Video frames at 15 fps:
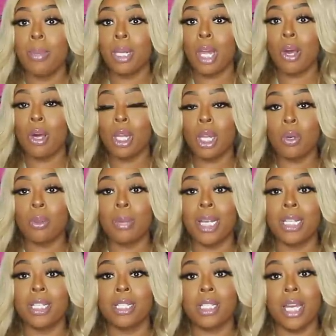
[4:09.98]
below along with
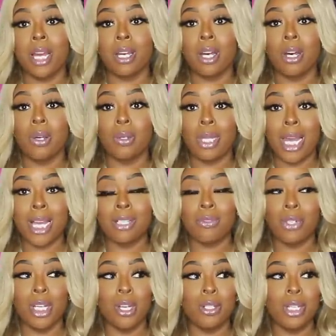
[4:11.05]
my discount code. Last
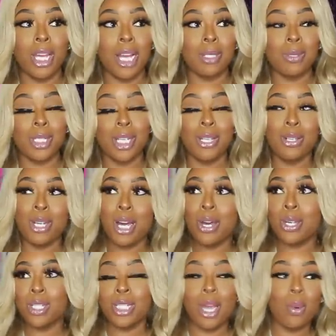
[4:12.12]
video you guys were saying your
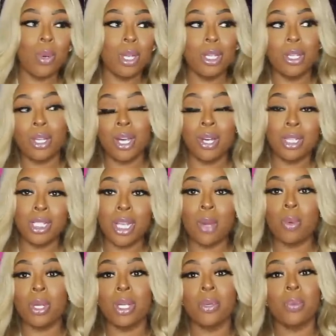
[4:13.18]
code is not working, your code is
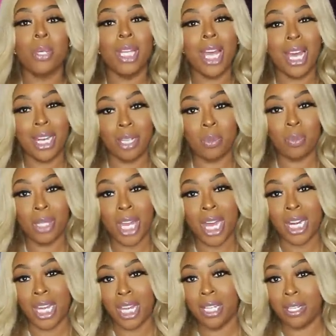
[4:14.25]
not working. We got it. We
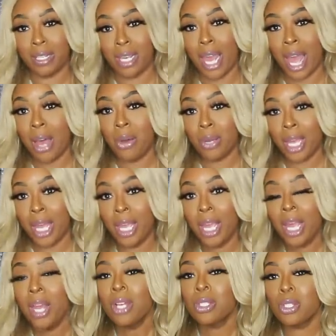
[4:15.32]
got it handled, y'all. Okay.
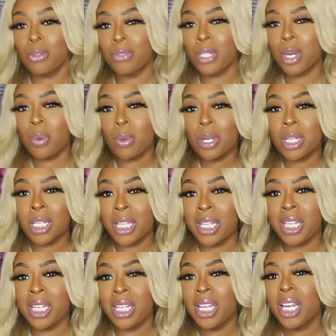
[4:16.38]
So if it don't work
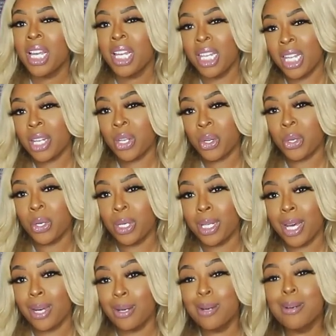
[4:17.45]
again, let a girl
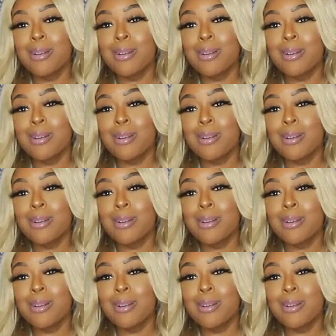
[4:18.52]
know.